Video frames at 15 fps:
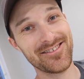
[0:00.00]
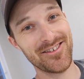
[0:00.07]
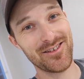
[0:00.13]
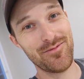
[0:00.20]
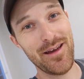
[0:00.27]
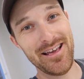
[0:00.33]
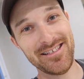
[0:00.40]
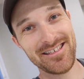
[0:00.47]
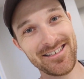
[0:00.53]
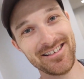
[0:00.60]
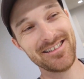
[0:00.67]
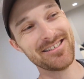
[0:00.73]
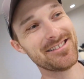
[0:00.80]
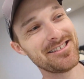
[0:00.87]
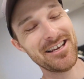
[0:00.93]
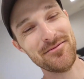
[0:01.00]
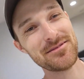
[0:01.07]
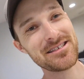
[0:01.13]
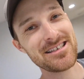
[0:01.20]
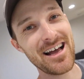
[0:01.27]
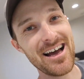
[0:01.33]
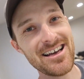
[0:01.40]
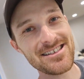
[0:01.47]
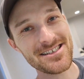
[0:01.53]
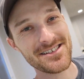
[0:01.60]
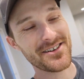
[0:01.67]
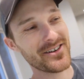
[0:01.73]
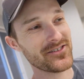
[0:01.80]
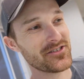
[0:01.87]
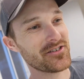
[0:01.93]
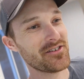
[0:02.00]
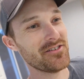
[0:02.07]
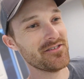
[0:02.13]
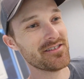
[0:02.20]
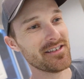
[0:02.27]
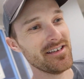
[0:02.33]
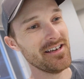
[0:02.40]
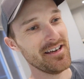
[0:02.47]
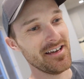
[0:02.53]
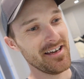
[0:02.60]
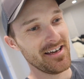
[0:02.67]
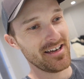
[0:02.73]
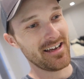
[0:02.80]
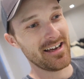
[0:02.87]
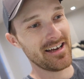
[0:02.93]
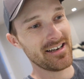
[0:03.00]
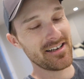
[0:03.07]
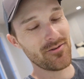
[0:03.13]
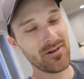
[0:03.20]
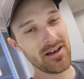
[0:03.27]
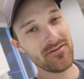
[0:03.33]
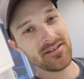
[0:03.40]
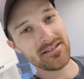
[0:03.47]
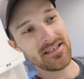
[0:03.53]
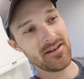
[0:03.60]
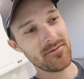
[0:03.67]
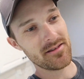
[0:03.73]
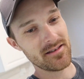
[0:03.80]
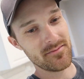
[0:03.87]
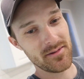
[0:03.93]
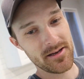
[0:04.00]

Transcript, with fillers: So it's basically the same size as our jacuzzi and uh, we'll have a good time with it.